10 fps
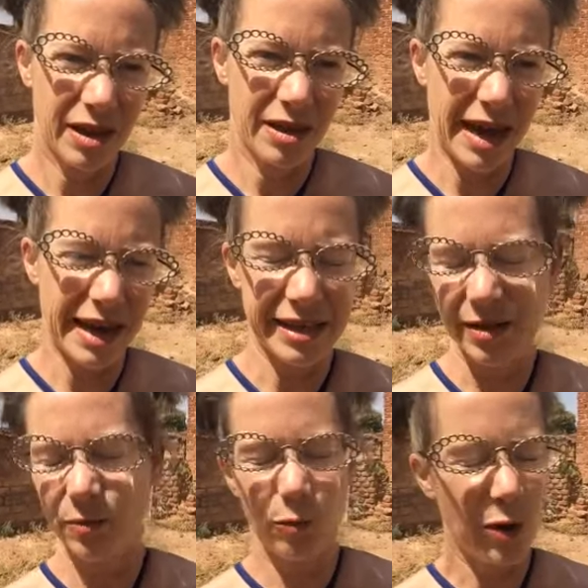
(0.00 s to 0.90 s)

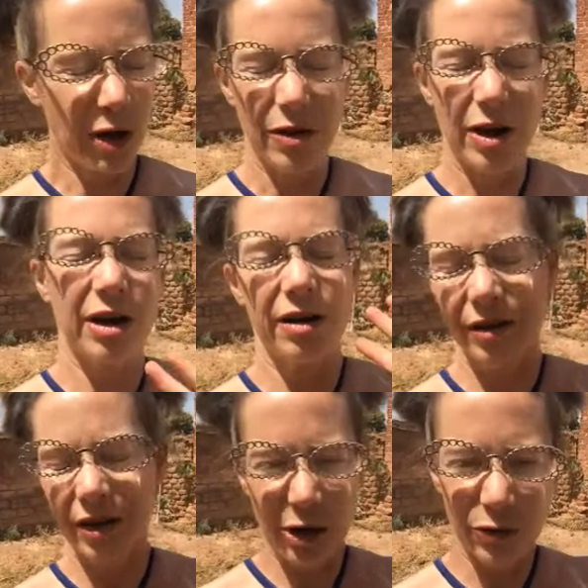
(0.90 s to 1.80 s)
That's one of our,
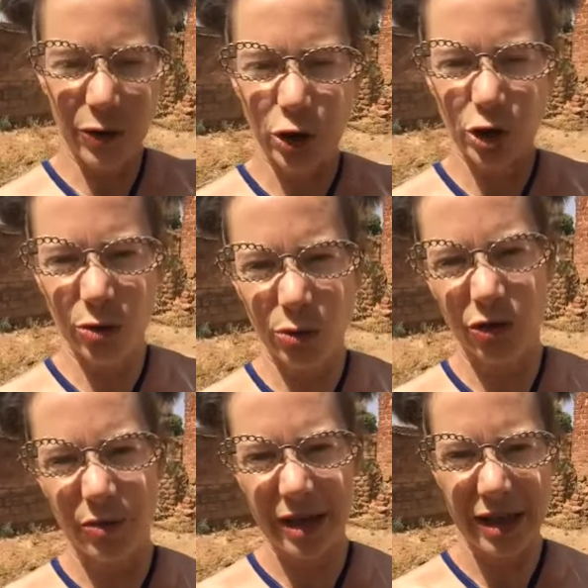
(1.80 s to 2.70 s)
future
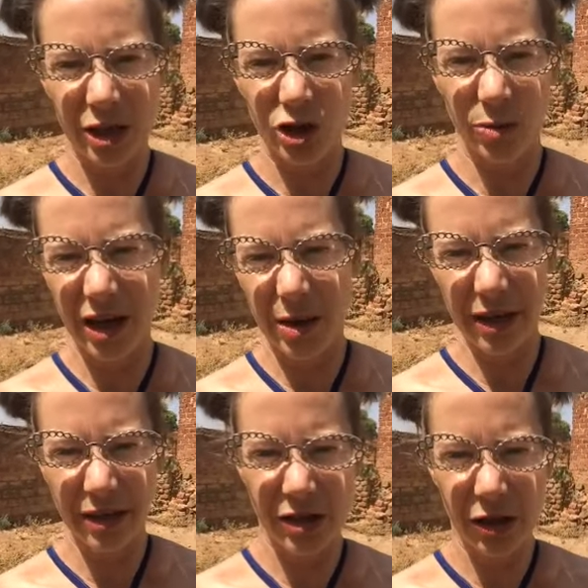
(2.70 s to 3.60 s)
improvements that should be
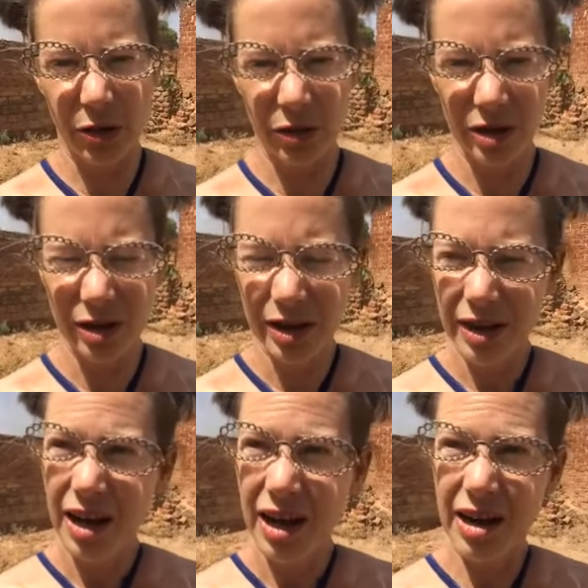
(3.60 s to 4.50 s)
coming soon.
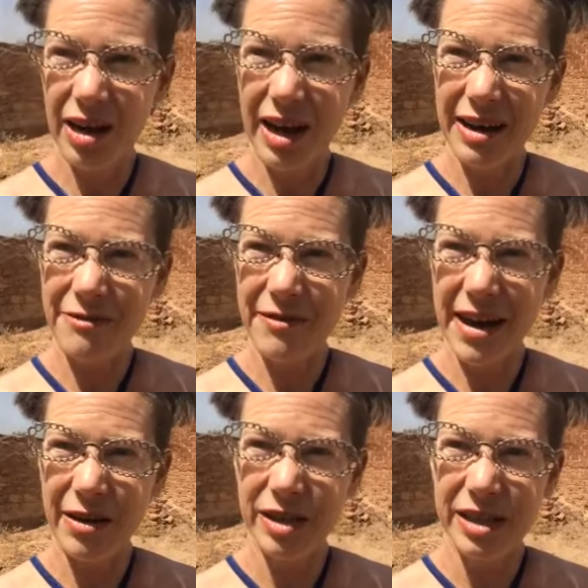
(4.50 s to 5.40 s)
I
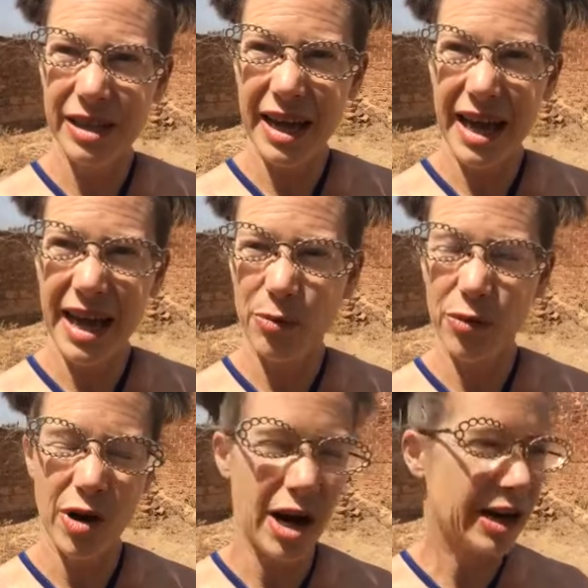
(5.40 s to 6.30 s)
found a
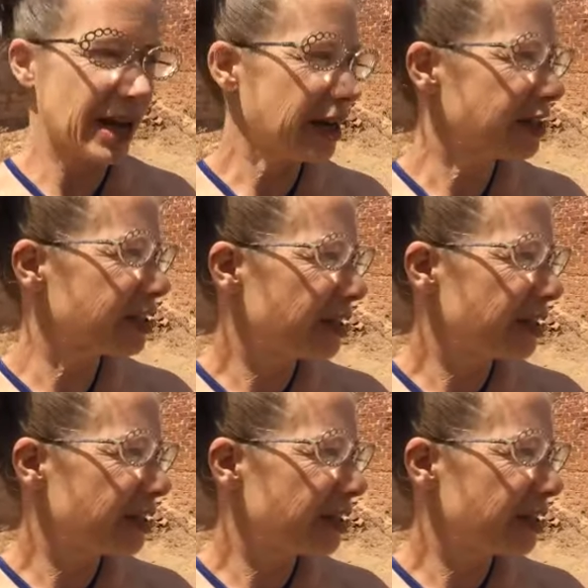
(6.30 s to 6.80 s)
product